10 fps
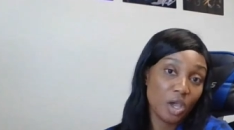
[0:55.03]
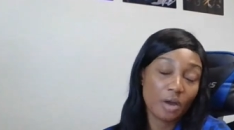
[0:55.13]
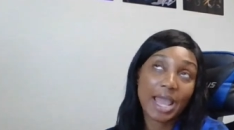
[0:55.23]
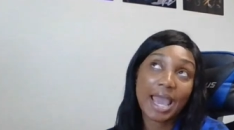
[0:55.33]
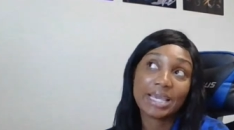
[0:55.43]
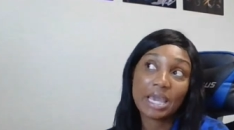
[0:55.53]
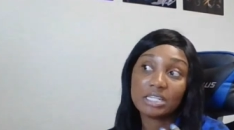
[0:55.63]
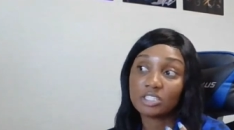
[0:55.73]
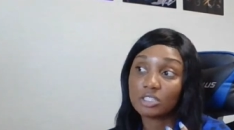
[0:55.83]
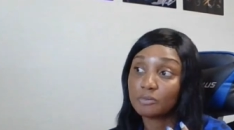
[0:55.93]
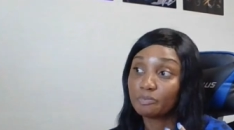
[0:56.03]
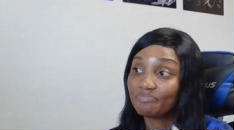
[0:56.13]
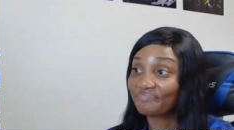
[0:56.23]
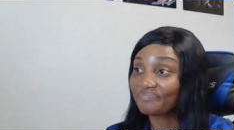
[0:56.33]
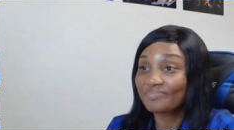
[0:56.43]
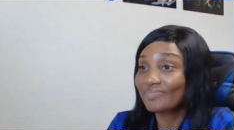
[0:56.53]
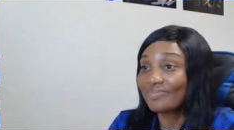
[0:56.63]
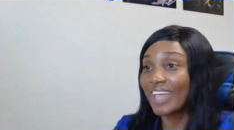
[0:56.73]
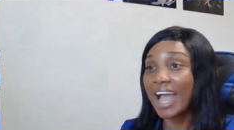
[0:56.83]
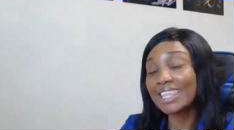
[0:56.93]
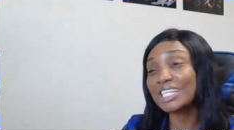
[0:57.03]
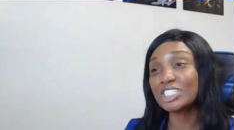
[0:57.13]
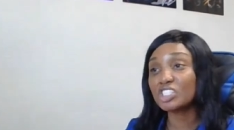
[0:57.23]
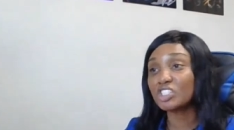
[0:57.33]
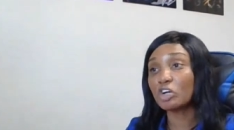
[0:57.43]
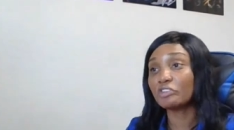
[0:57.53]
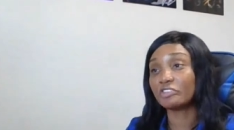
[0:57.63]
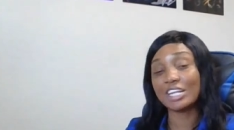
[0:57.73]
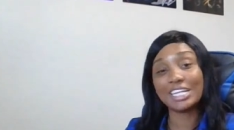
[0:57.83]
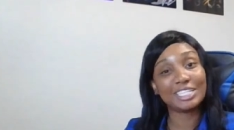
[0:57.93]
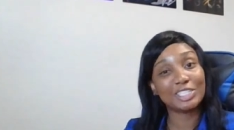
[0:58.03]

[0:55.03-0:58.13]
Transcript: All right, I get I think it's just so funny,